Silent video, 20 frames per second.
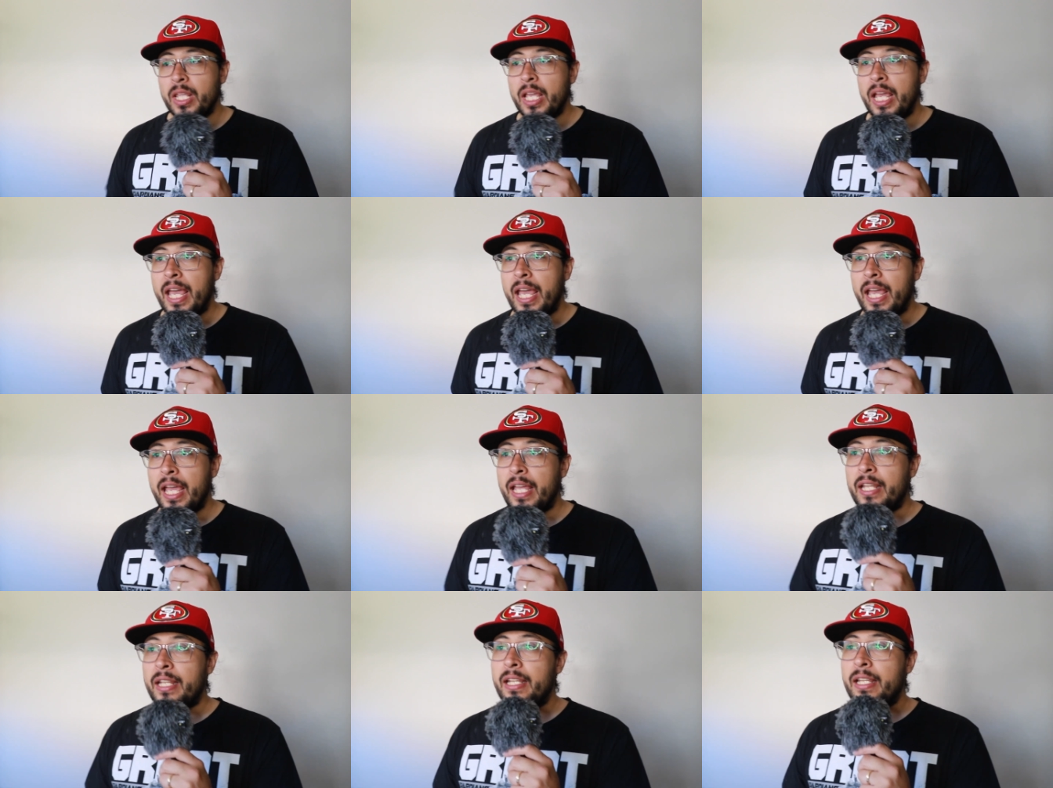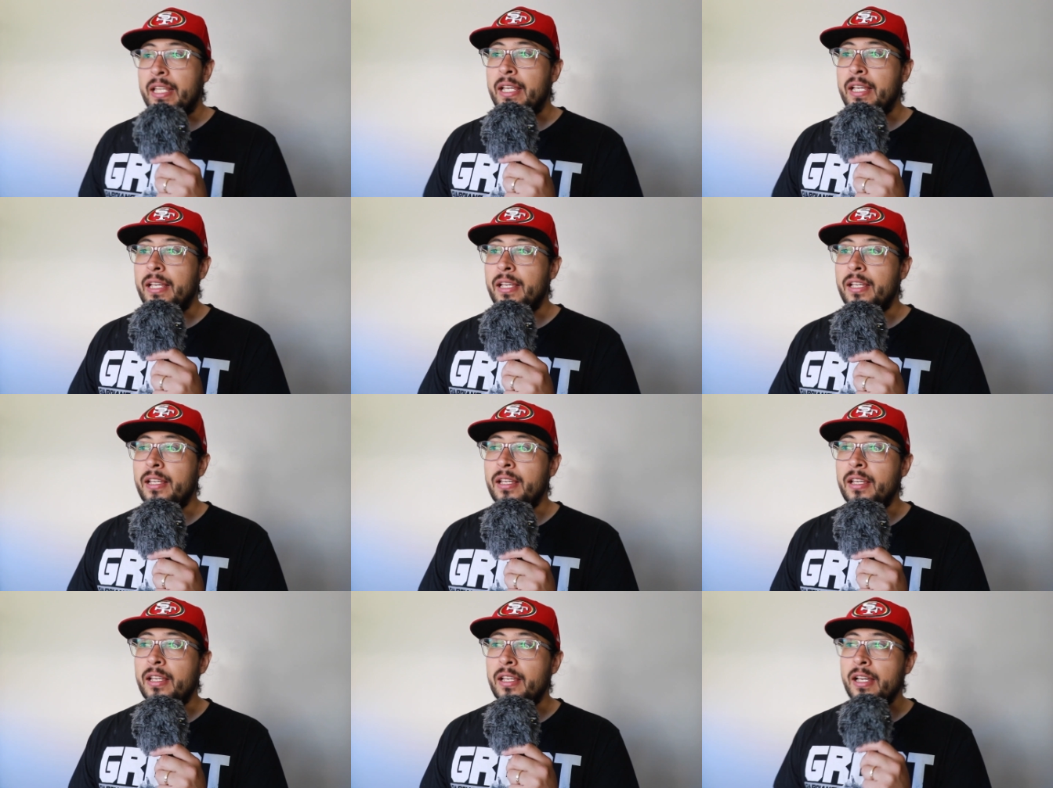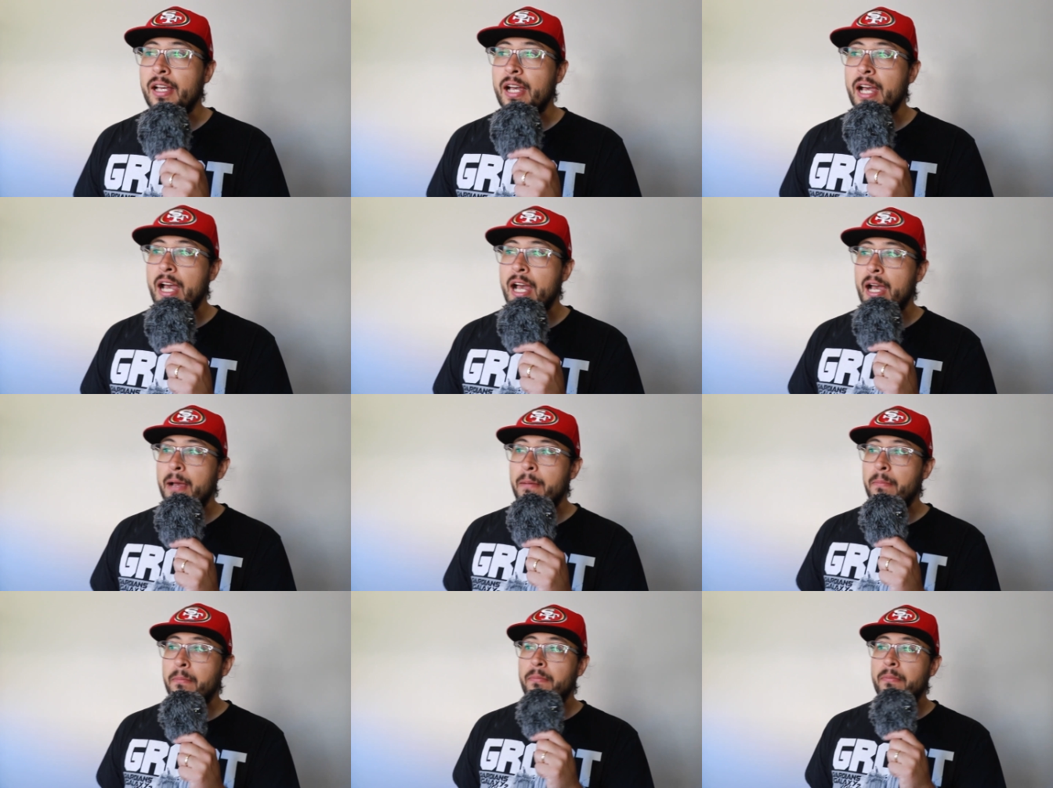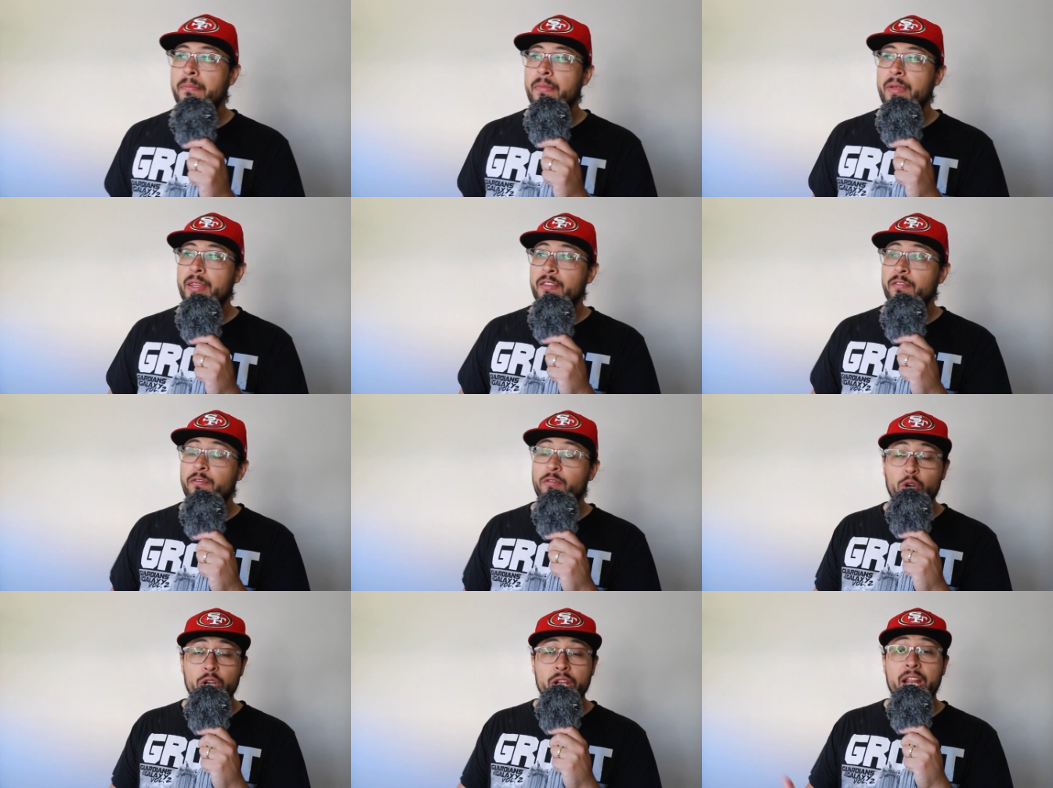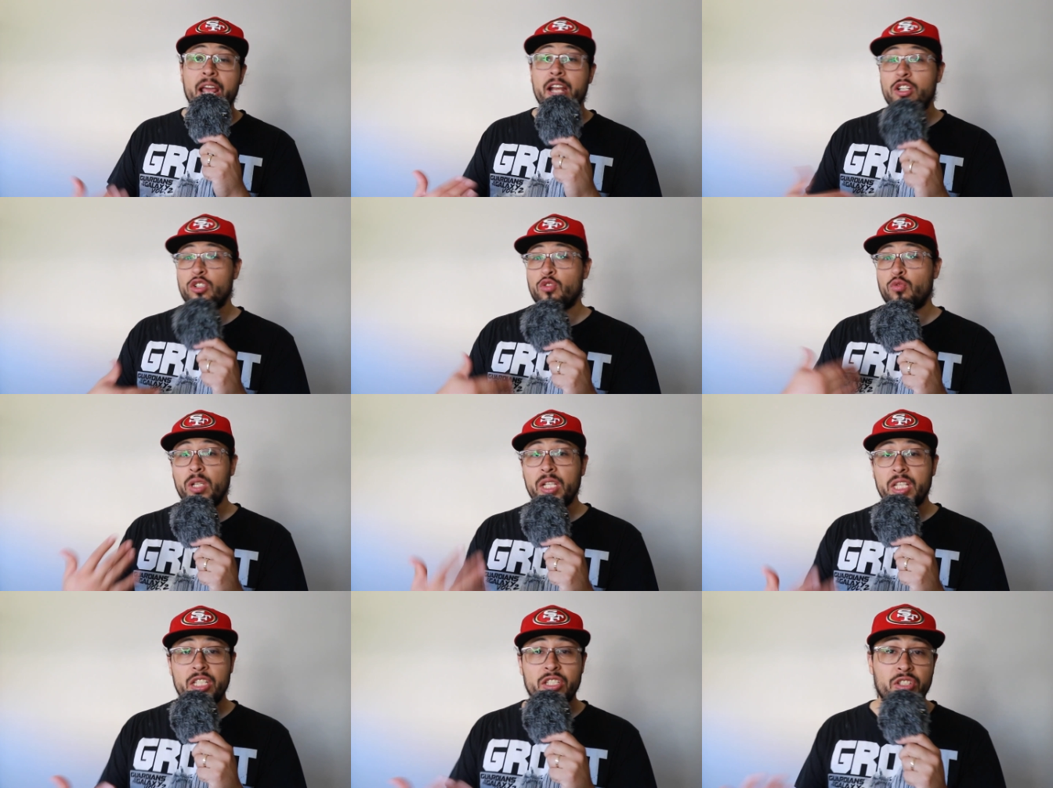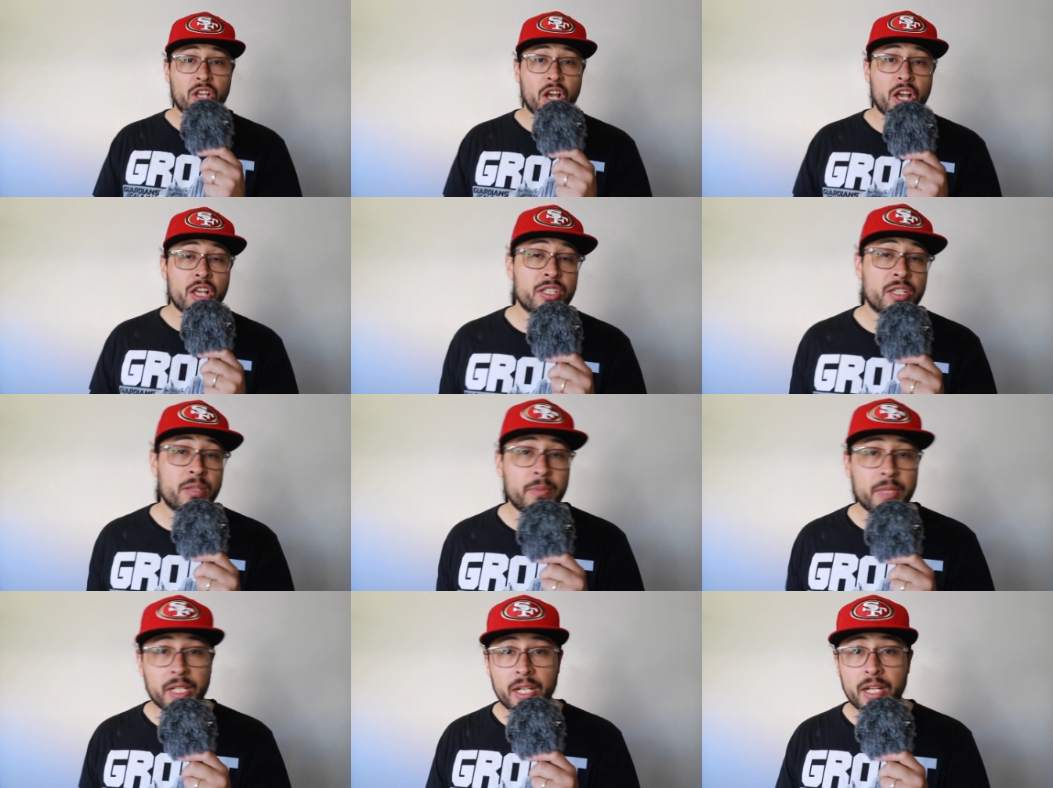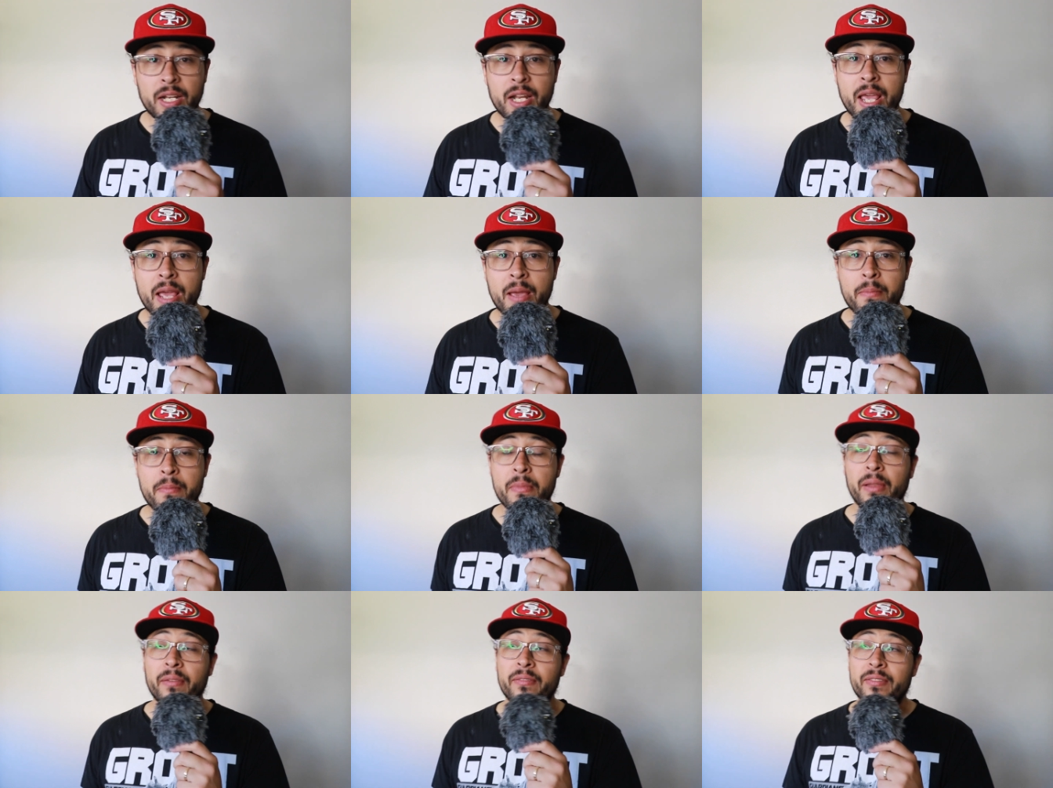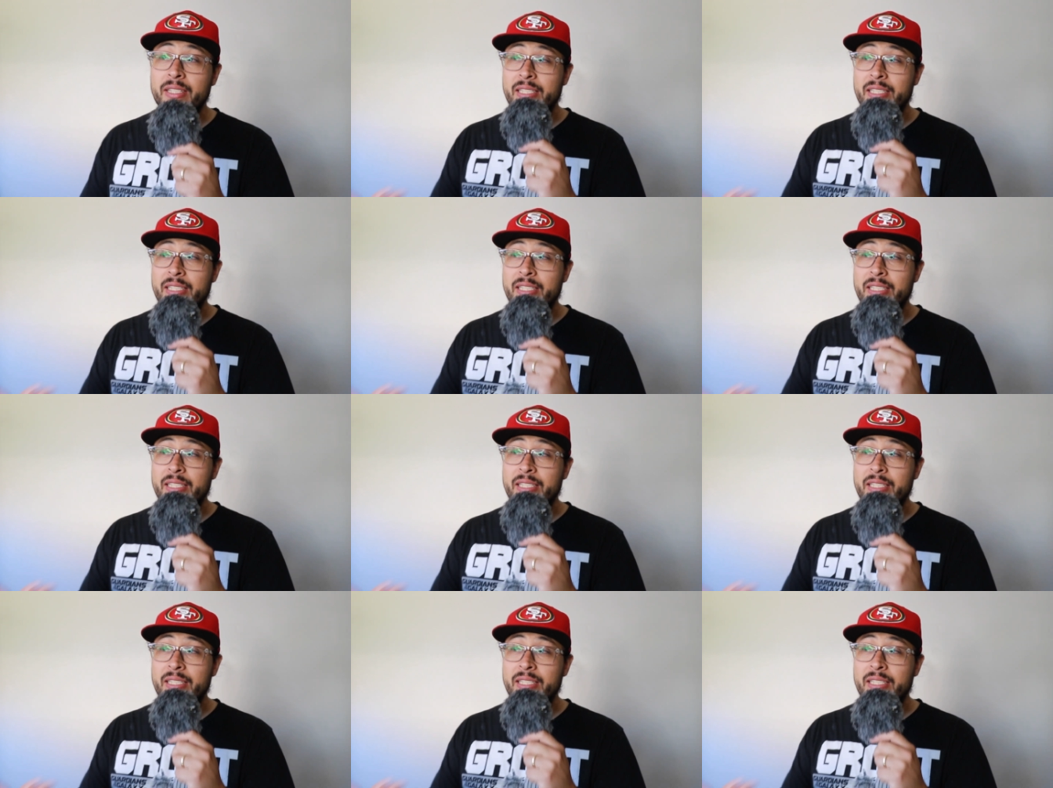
And the 49ers really saw something in him